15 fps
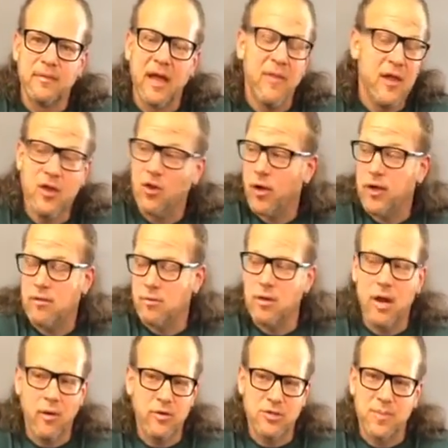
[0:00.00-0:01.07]
And then you're like, you
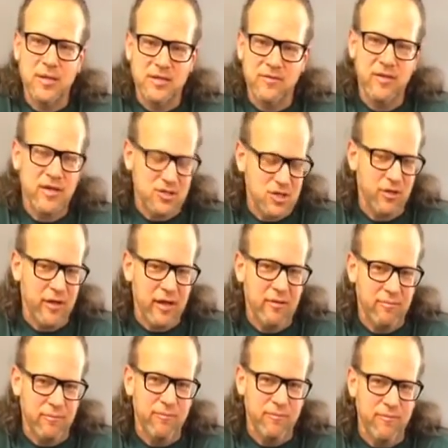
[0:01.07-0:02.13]
know how expensive it is to like
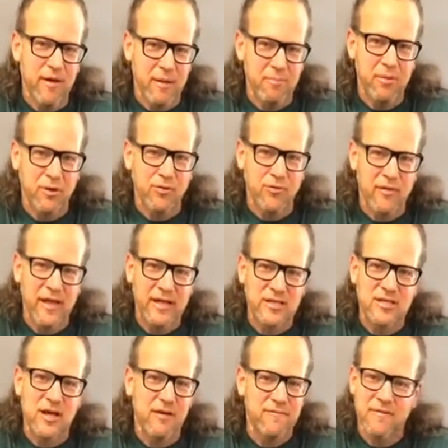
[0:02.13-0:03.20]
vet bills for that
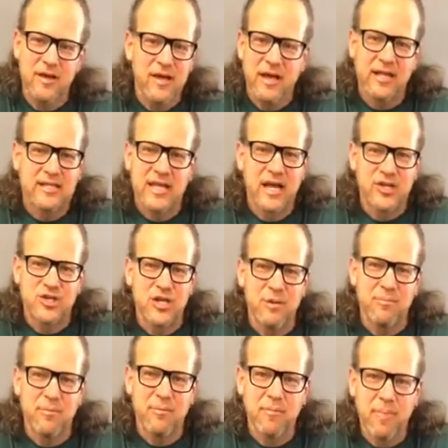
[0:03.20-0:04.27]
stuff, it's not cheap.